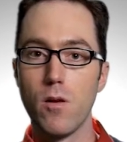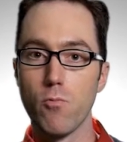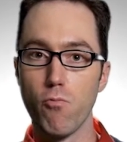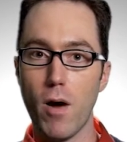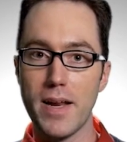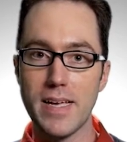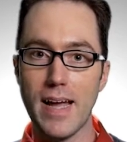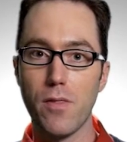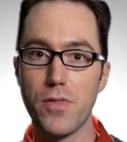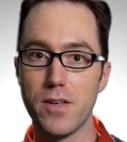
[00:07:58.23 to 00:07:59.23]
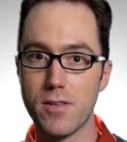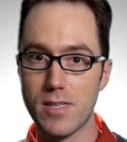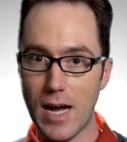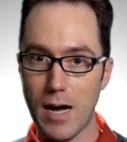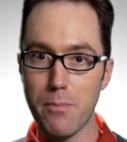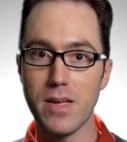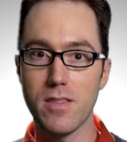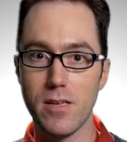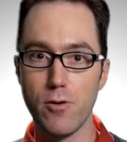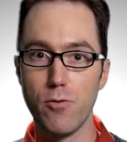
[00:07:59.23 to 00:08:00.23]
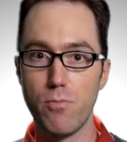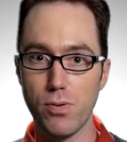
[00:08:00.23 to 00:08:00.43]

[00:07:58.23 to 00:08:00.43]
writing out the topic that you